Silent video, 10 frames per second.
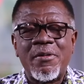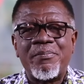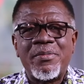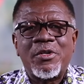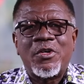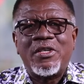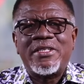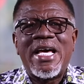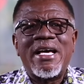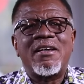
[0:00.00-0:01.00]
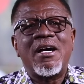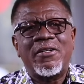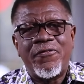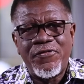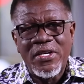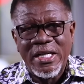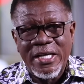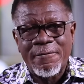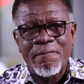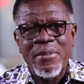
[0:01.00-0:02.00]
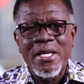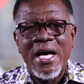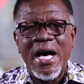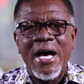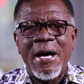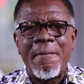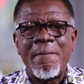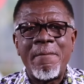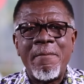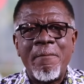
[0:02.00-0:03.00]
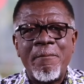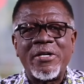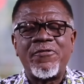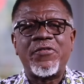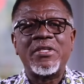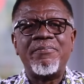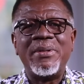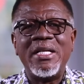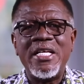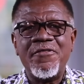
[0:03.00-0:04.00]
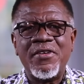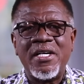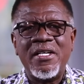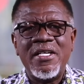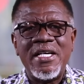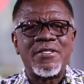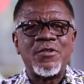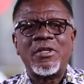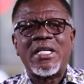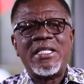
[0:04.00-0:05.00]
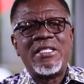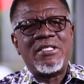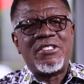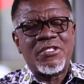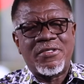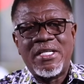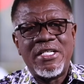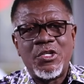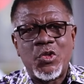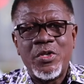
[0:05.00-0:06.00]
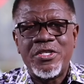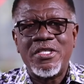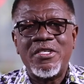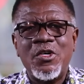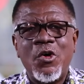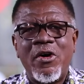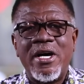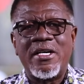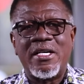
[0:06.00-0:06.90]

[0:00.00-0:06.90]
Some people call it a gut feeling. But for the believer, it's not just an intuition or a